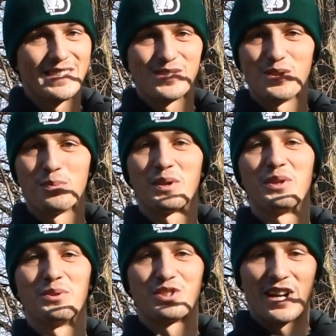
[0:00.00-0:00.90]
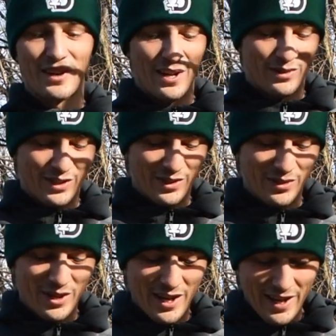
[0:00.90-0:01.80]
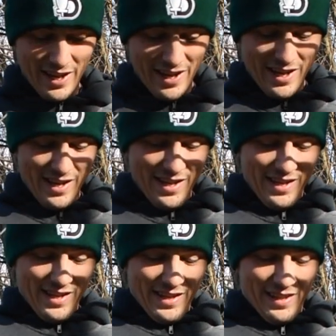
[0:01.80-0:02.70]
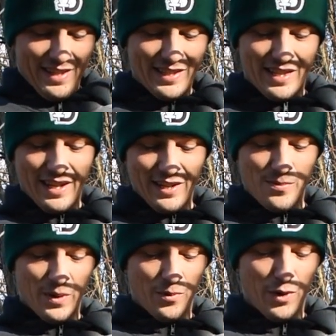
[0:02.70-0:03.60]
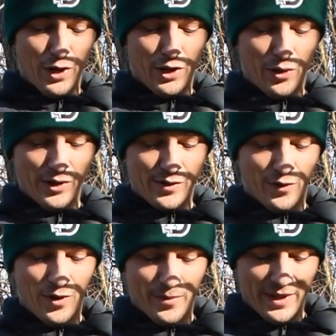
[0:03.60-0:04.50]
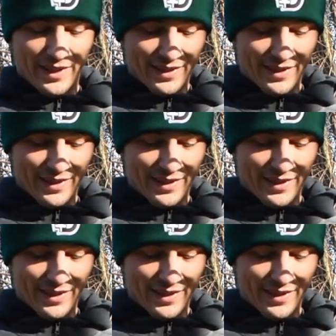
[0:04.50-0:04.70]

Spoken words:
super huge shout out to you. This thing has been a workhorse for me.